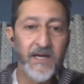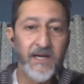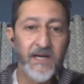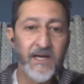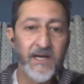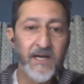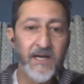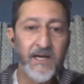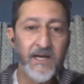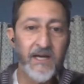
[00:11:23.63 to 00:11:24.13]

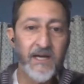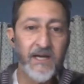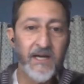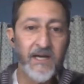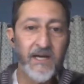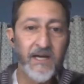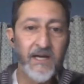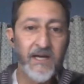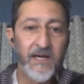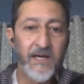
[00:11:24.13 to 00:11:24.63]
And I thought,
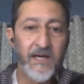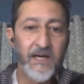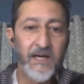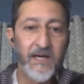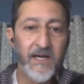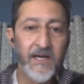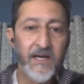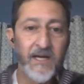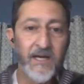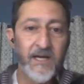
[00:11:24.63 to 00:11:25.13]
well, why
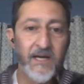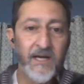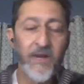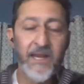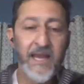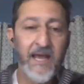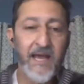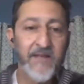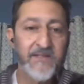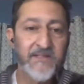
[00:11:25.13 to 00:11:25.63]
am I
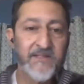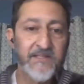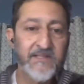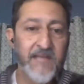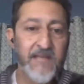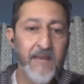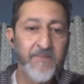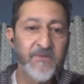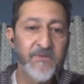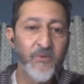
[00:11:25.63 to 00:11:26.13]
working out
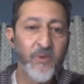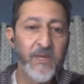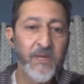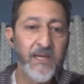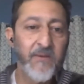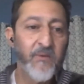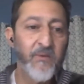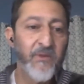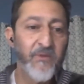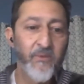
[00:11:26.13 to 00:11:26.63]
6 times a
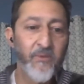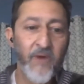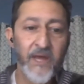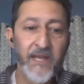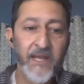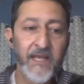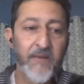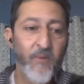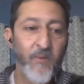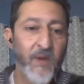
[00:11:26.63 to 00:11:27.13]
week with
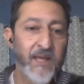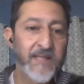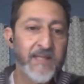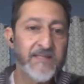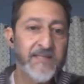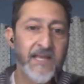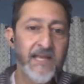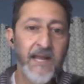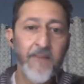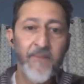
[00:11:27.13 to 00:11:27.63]
running and
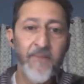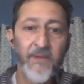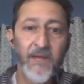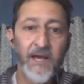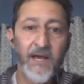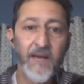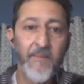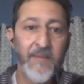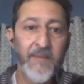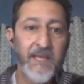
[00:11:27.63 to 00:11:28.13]
weights, and
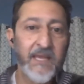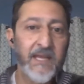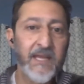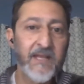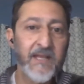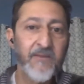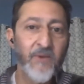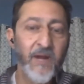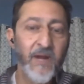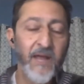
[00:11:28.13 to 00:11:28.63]
I'm
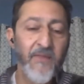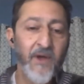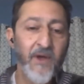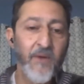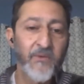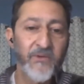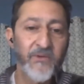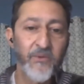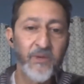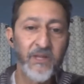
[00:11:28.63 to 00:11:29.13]
eating what I
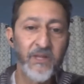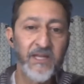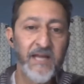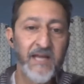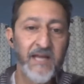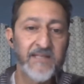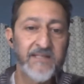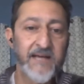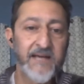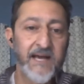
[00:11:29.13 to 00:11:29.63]
thought was a
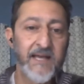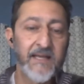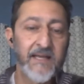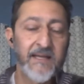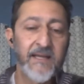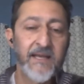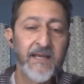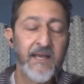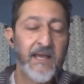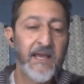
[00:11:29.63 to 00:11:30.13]
really nice
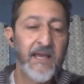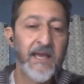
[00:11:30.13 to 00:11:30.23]
diet,